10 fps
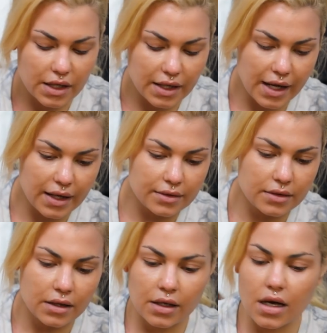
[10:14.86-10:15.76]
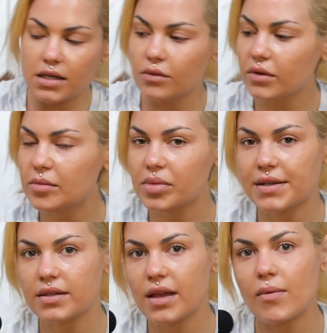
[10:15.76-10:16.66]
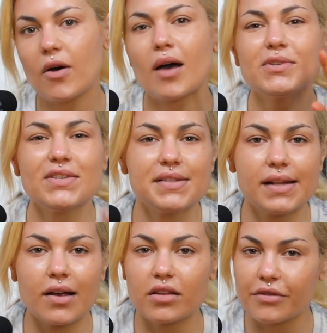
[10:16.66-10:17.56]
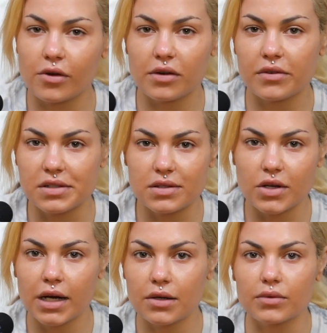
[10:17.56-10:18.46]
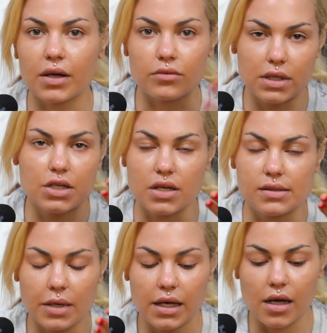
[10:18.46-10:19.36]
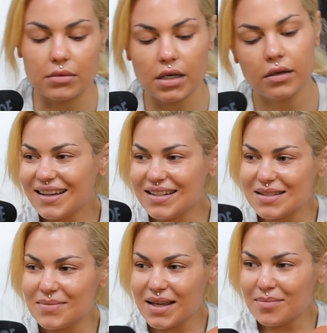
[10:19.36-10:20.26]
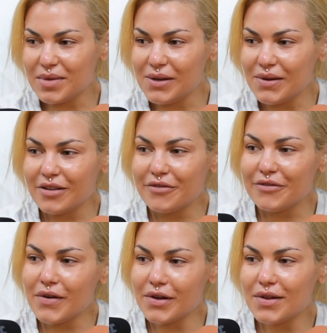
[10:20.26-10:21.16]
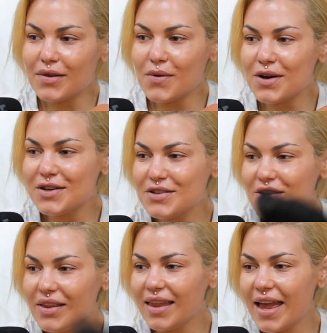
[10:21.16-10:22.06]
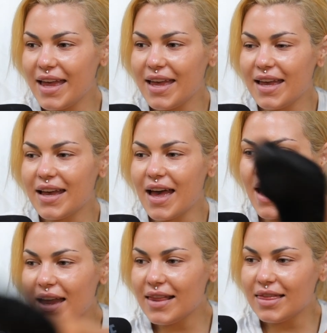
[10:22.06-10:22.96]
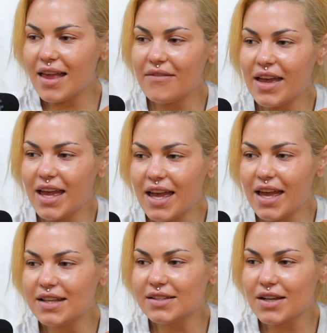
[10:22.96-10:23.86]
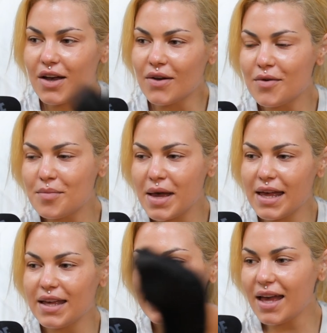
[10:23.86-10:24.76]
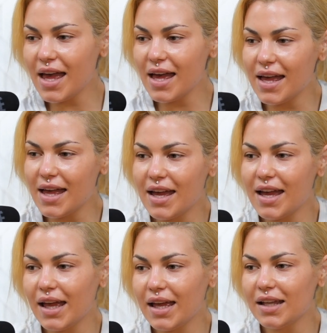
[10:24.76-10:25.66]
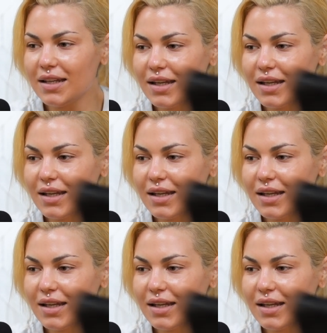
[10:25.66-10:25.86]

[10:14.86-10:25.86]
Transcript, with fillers: then again, I didn't really blend it that well. I'm just sitting on the floor versus trying to like readjust my camera. Here's my beautiful orange leg. I love it. Oh my God.